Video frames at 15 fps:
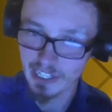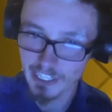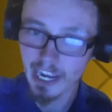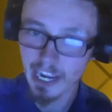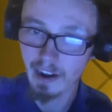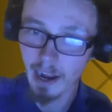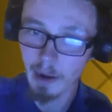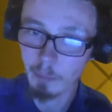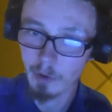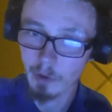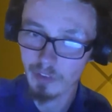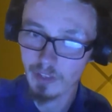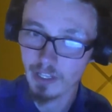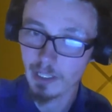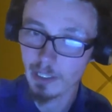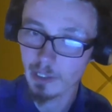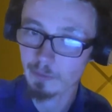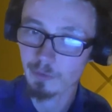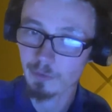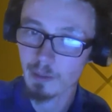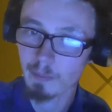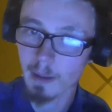And yeah, I was thinking
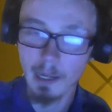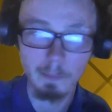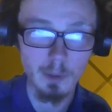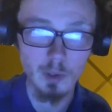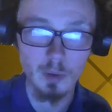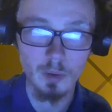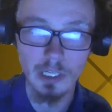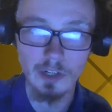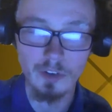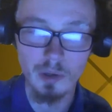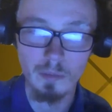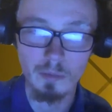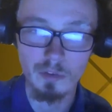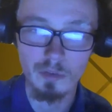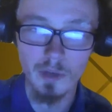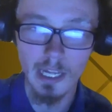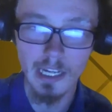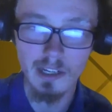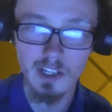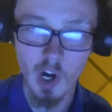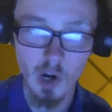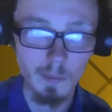of feedback purely in terms of
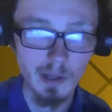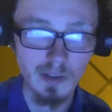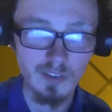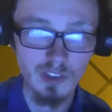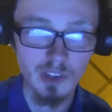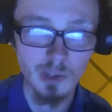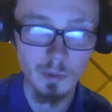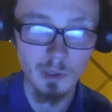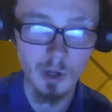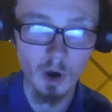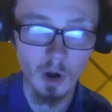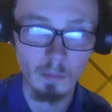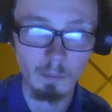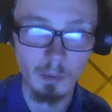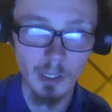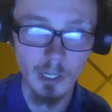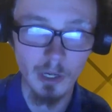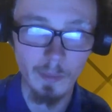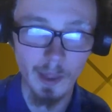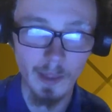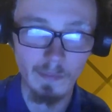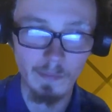like comments that you had gotten, but
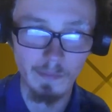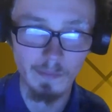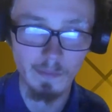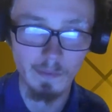no, that